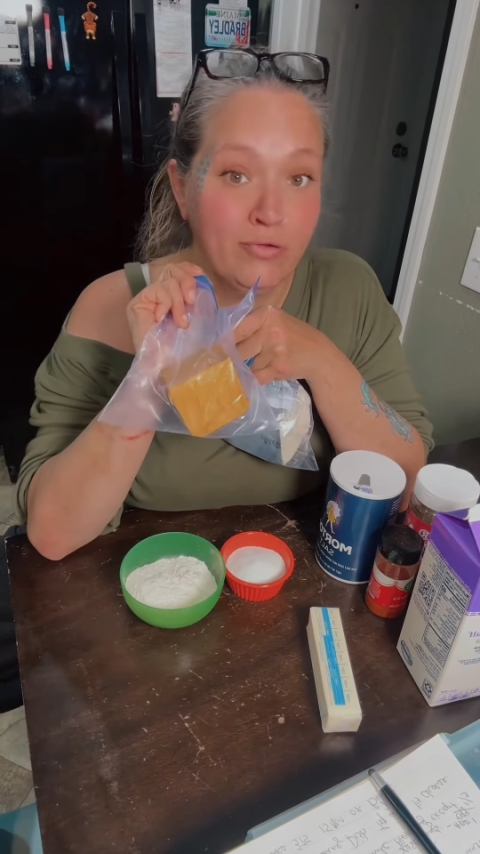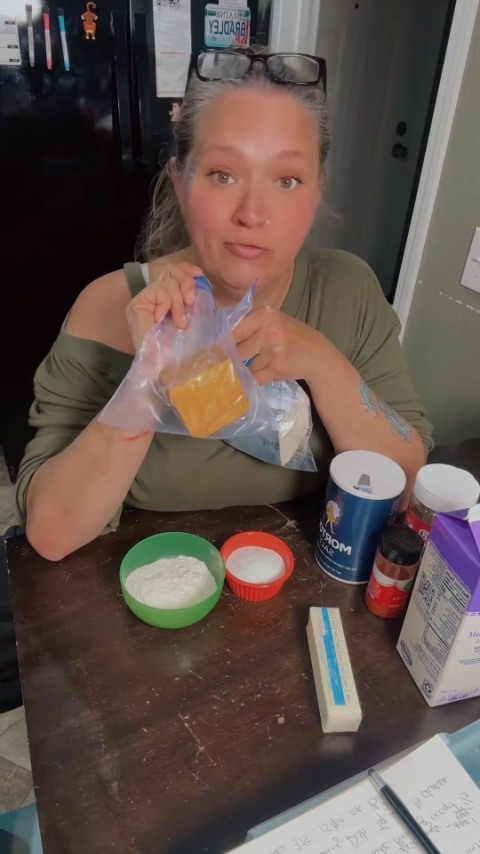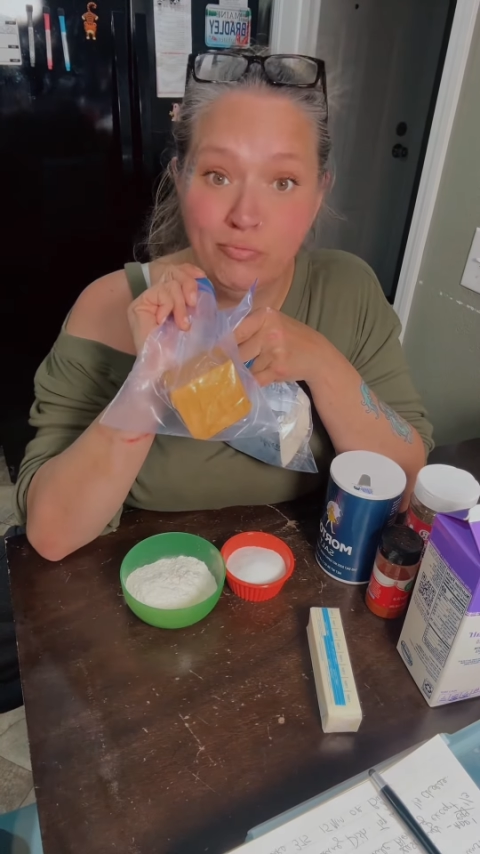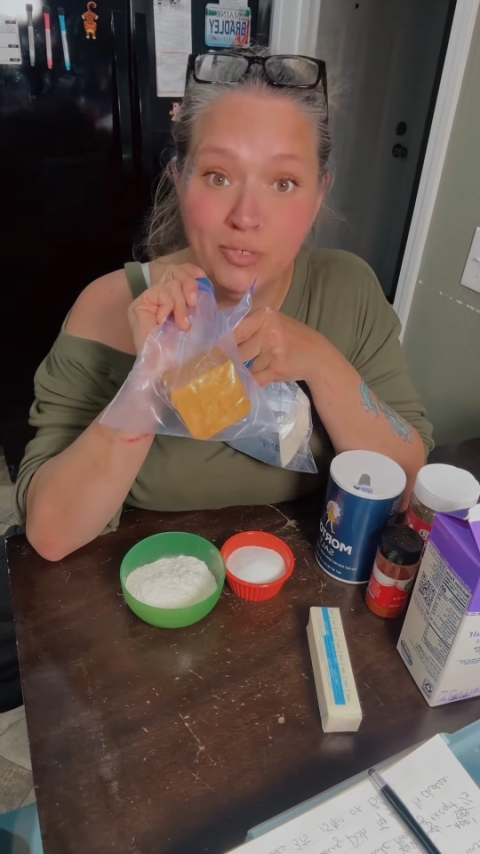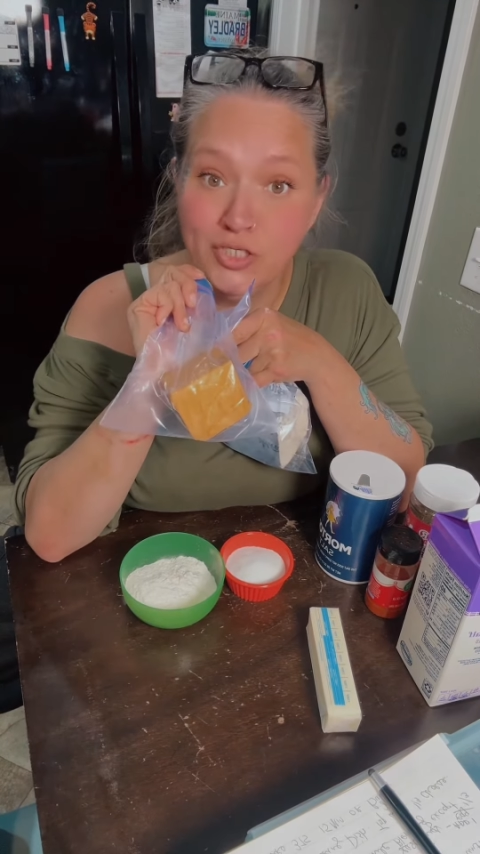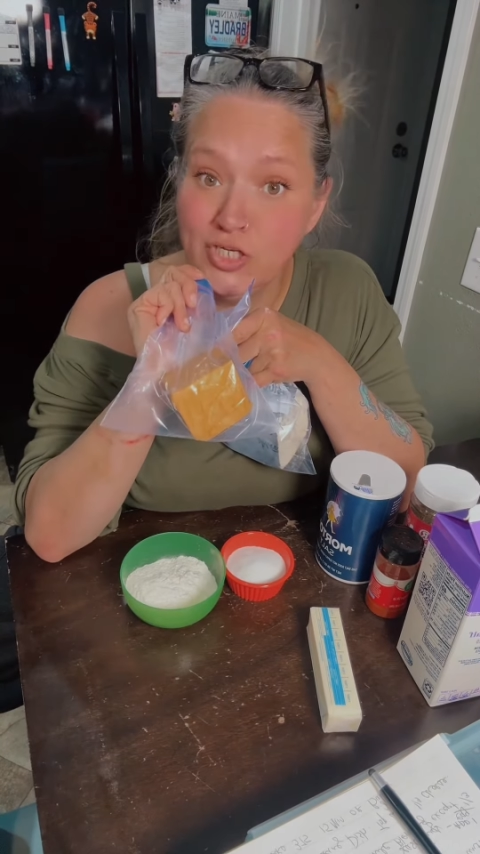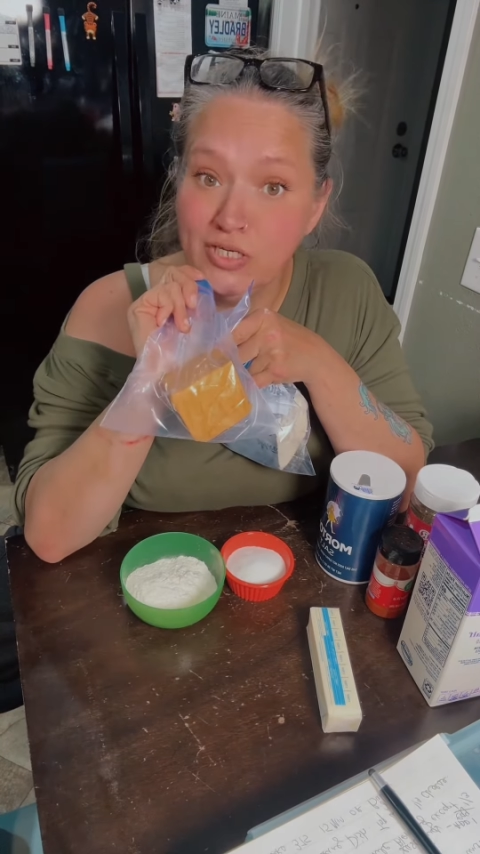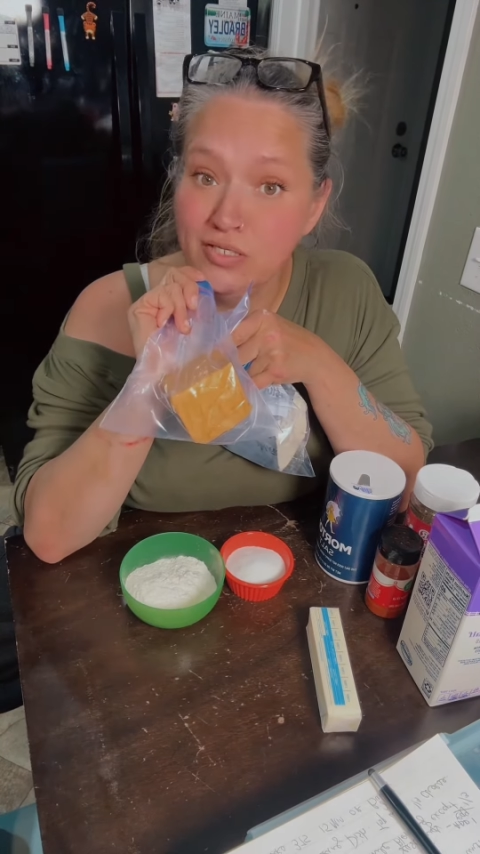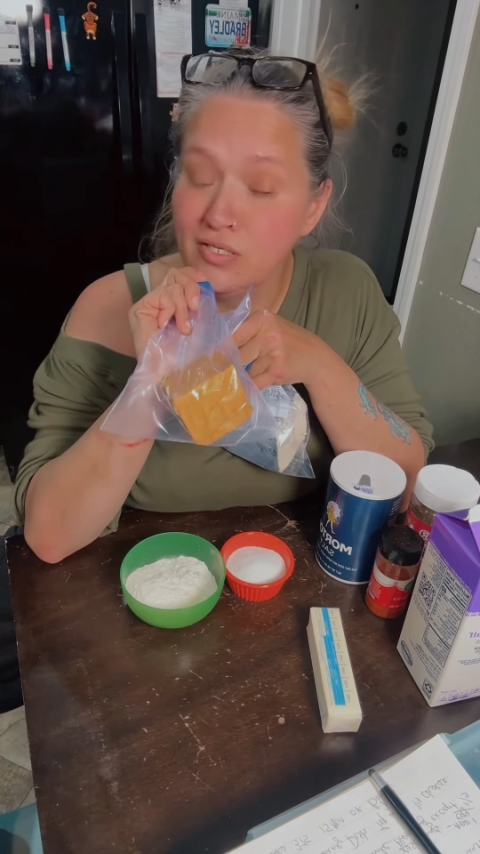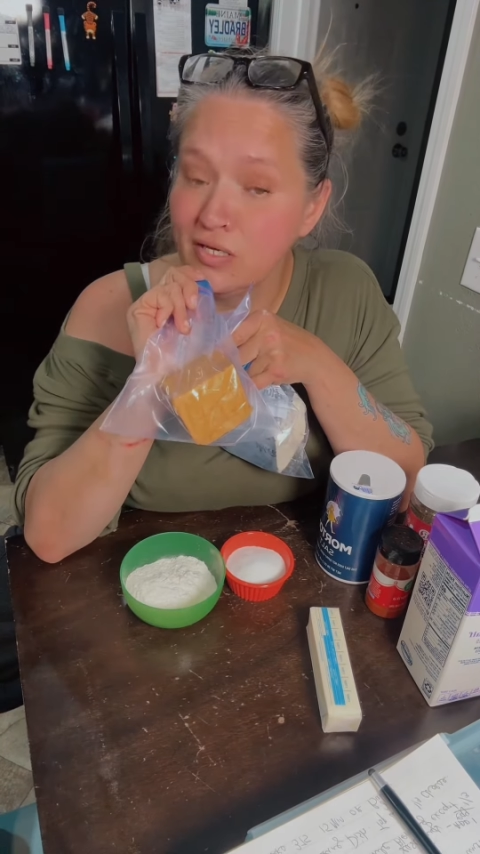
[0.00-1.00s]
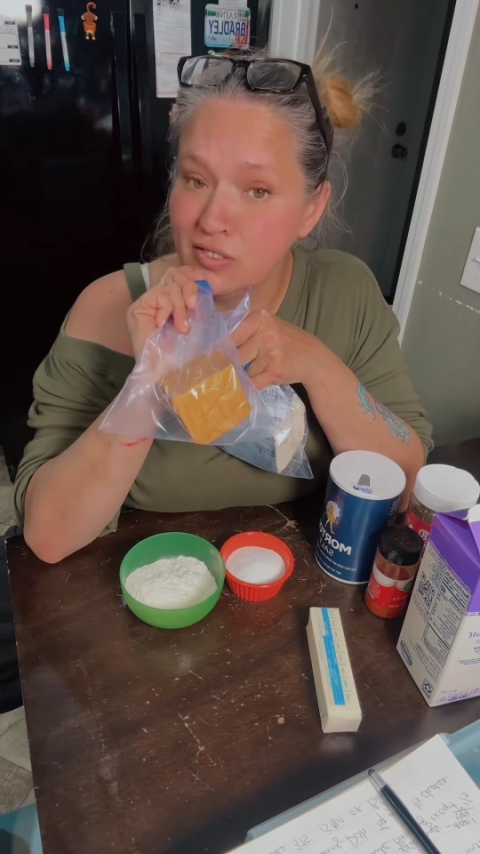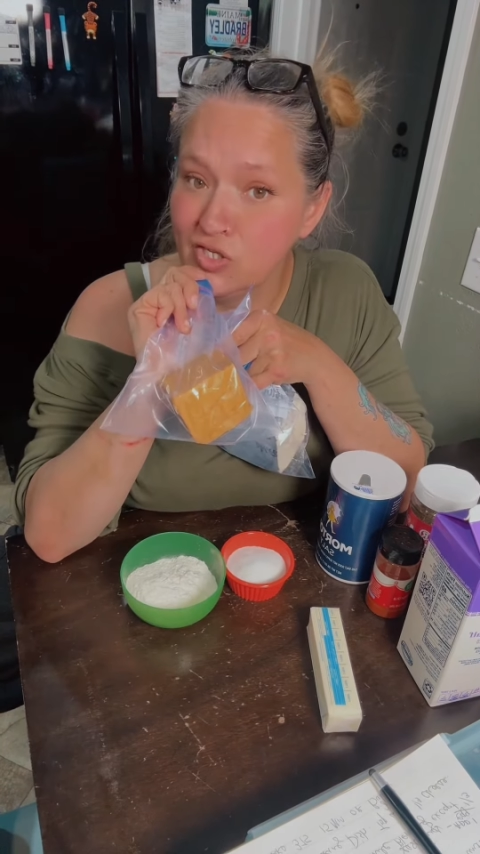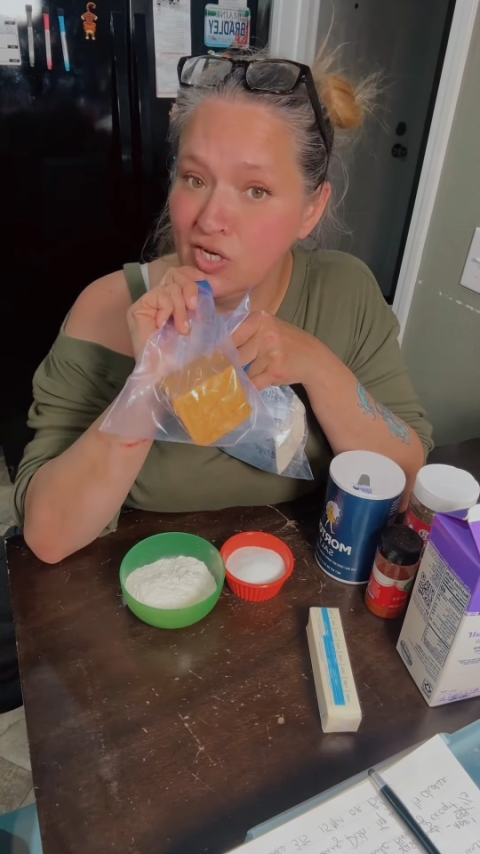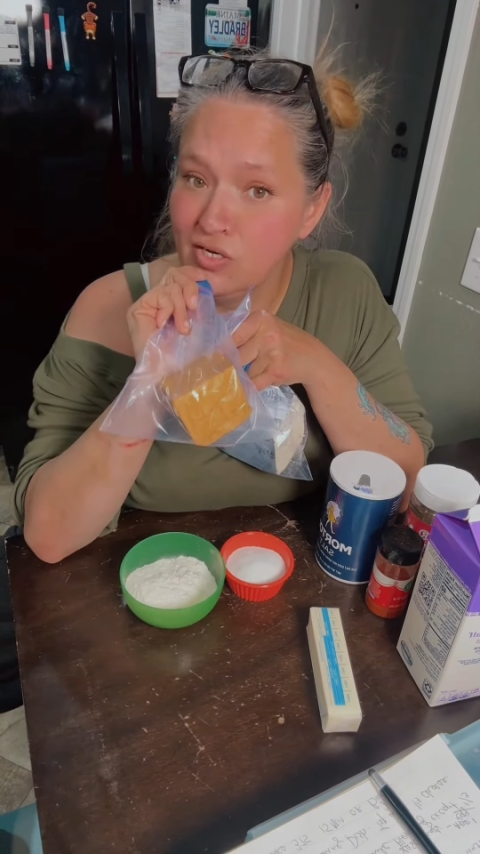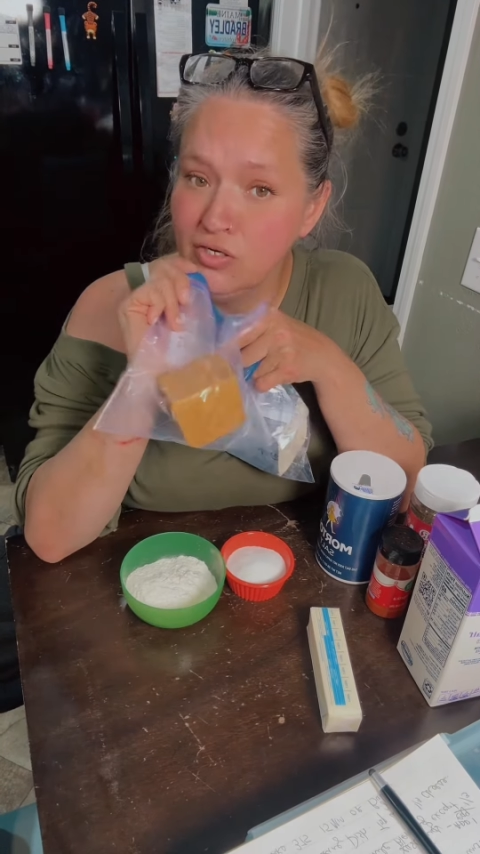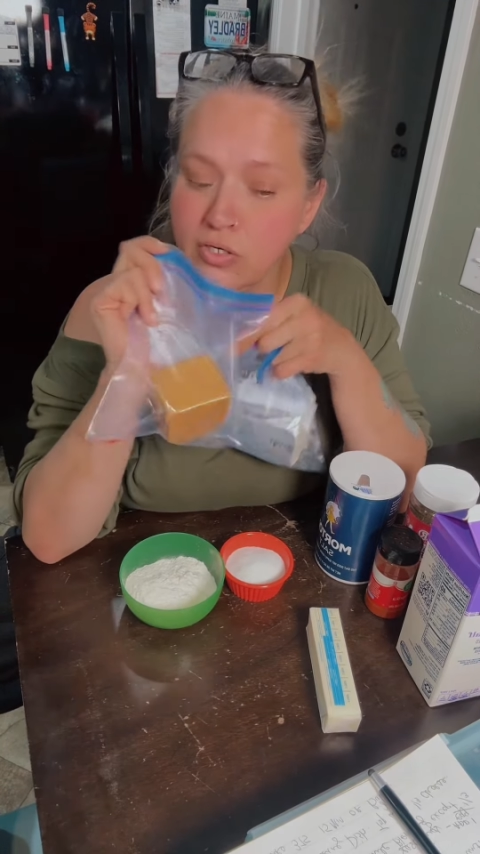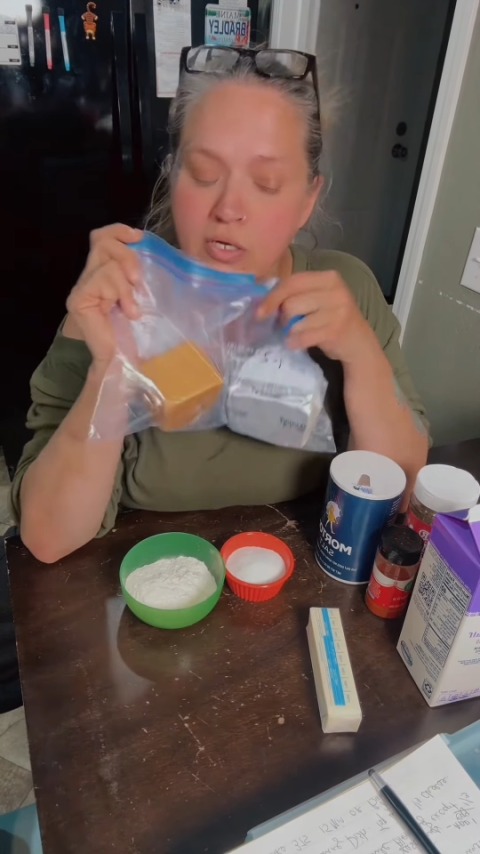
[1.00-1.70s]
government cheese, like the cheddar.